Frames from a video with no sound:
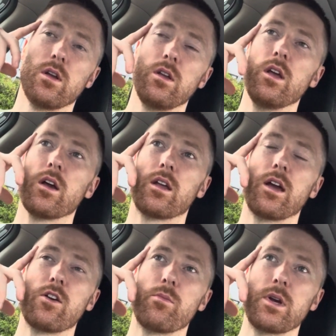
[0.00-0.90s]
yeah,
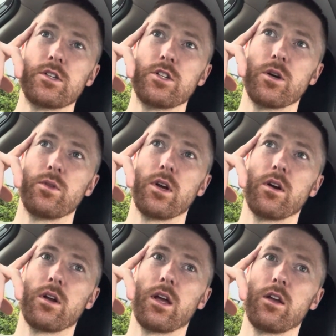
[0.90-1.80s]
get your message out
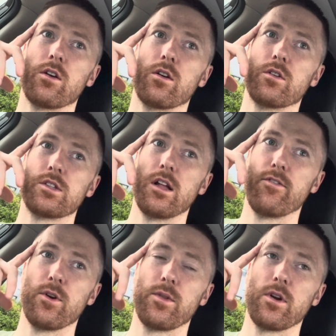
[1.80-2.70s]
there, get
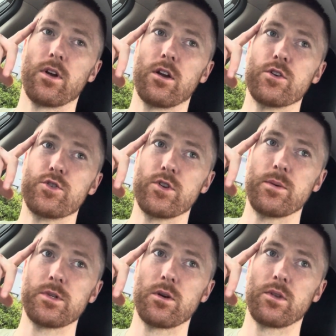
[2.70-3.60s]
yourself out there, get your
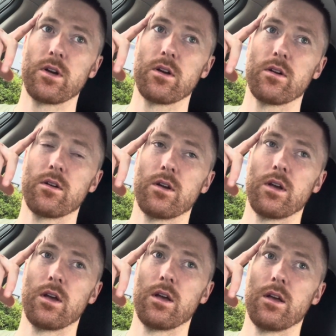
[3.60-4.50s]
dreams out there.
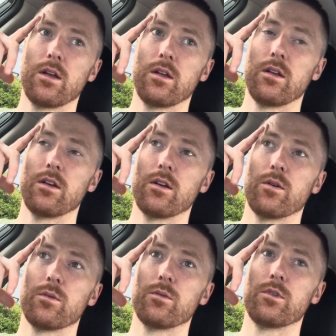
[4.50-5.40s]
You
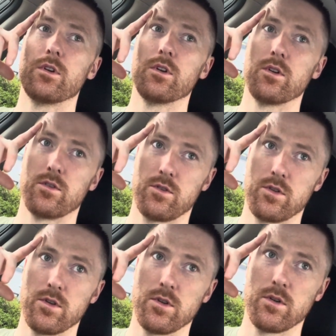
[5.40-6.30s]
know, to
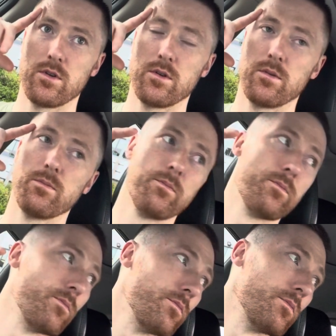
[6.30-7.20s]
to
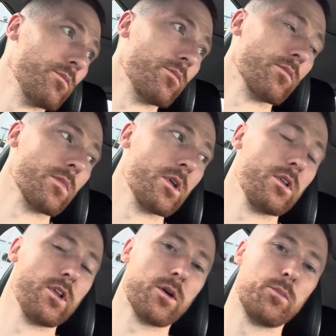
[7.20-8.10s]

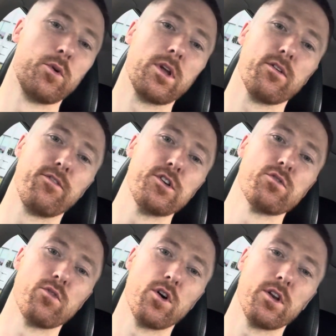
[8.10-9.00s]
like putting a
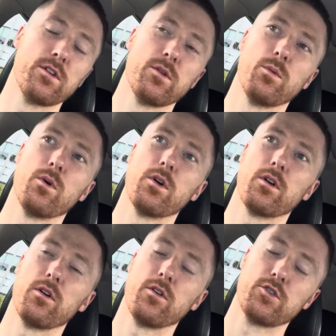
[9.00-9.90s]
fishing rod into the water
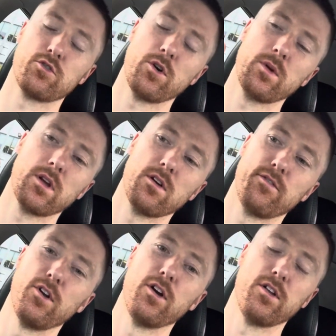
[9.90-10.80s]
or throwing a
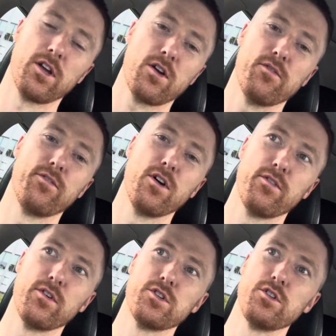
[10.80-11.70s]
fly like going fly
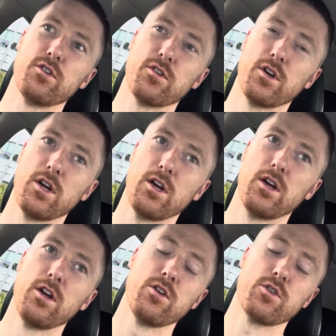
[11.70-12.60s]
fishing, you're
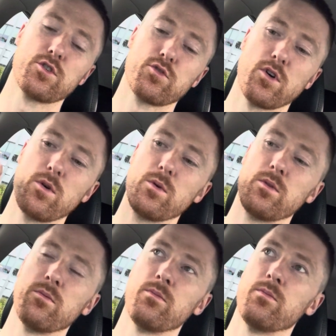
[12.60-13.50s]
you're
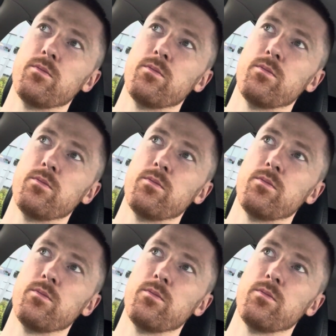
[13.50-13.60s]
throwing